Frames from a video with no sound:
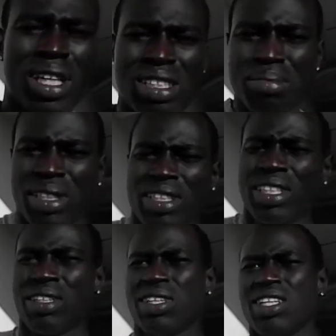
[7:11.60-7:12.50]
watching me, you
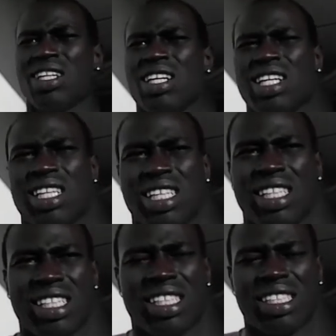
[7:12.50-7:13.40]
know.
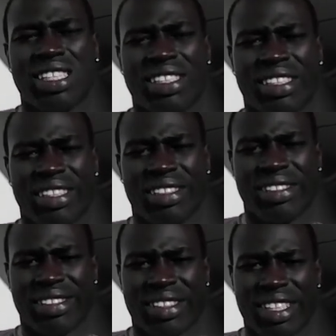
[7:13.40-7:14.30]
Uh,
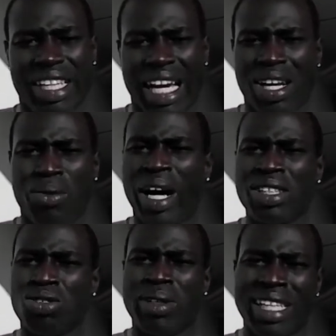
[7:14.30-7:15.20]
I don't
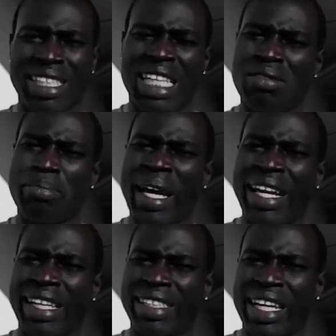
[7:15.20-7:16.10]
want to because it gives me
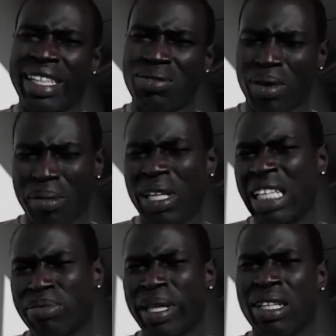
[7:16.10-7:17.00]
panic attacks. I'm
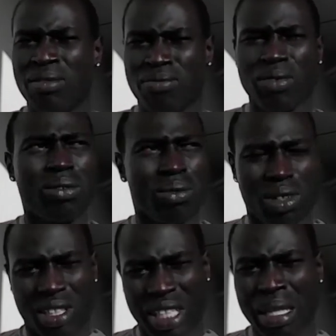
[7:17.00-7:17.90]
gonna explain
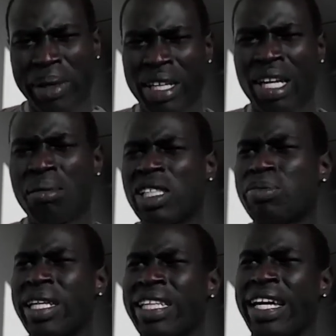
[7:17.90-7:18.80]
Keep Keith Hanum
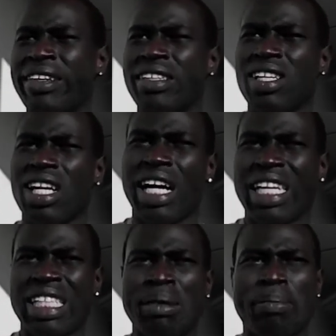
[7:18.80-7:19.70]
Explain that.
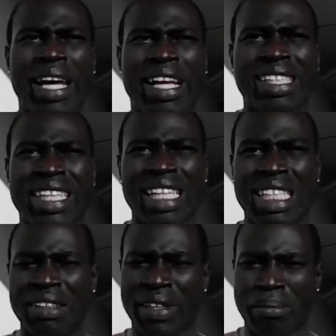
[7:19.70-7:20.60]
I'm getting panic
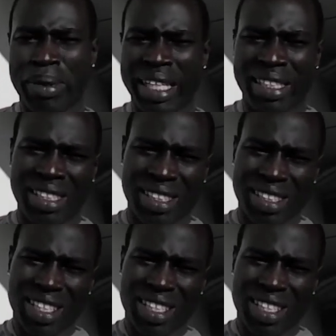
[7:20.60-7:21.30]
attacks living in places,